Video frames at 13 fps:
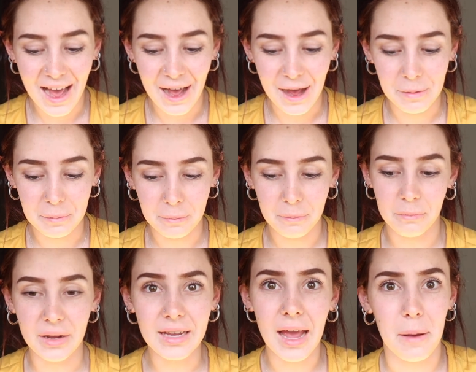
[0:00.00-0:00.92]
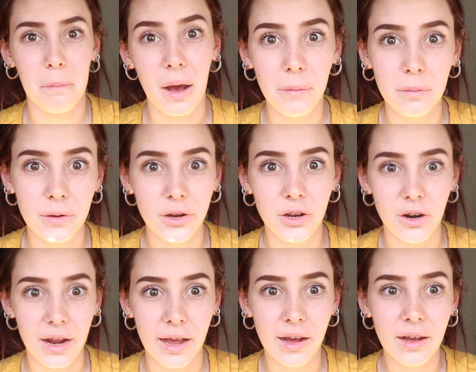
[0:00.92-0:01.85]
But yeah, Pablo got
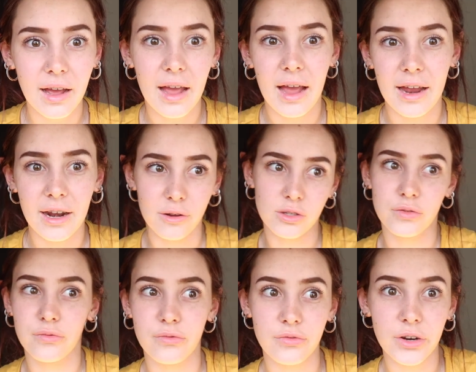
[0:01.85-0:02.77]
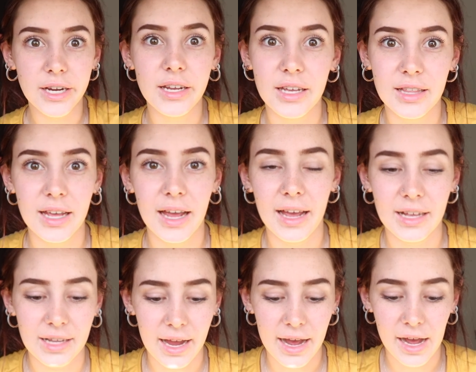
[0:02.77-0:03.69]
out and I was freaking the
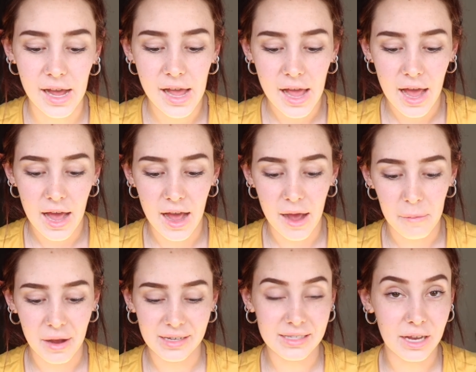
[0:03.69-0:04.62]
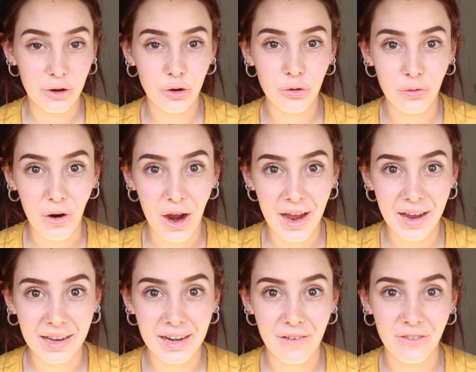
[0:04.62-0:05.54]
hell out. I started
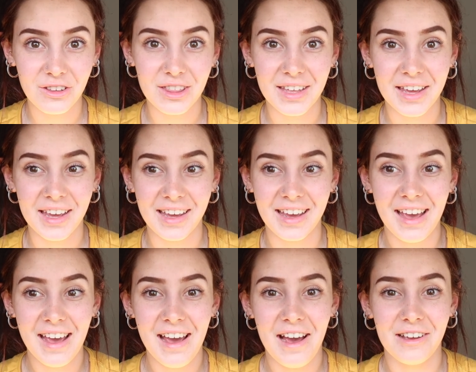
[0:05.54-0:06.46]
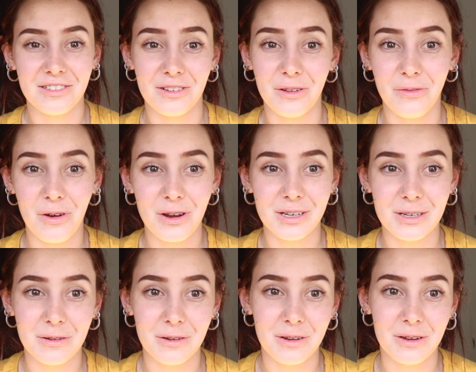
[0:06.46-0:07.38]
crying and everything. I was on the phone
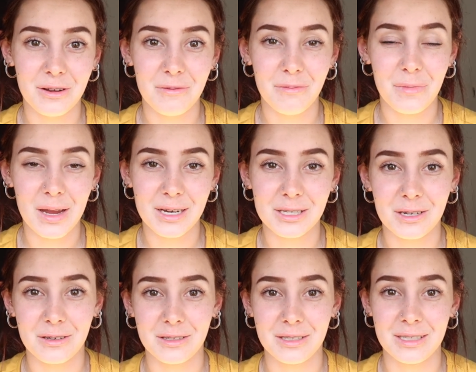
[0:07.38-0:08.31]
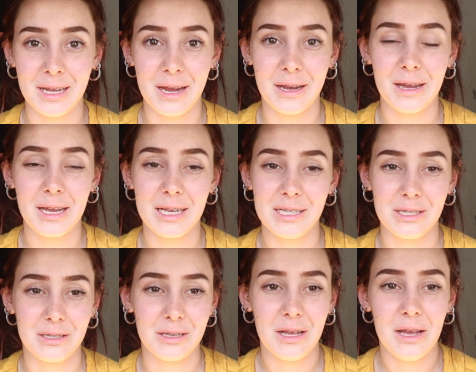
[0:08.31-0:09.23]
to Mitch and I was like,
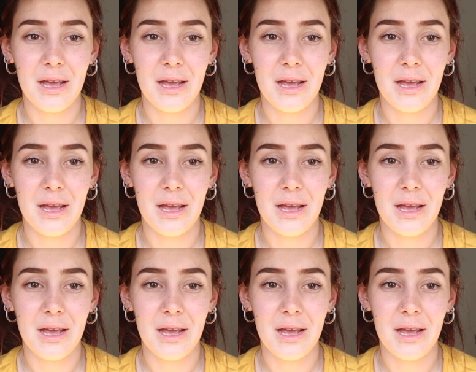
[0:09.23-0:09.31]
he's